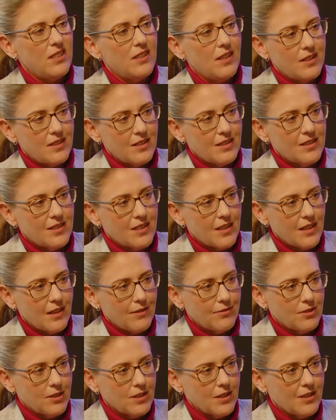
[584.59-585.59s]
net in South
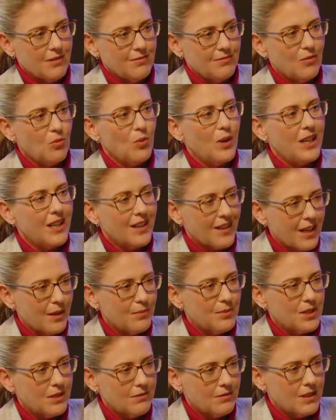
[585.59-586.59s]
Africa when it
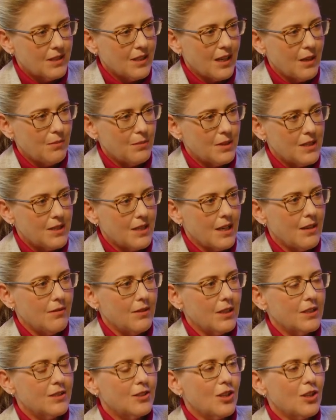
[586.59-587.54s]
comes to retirement savings.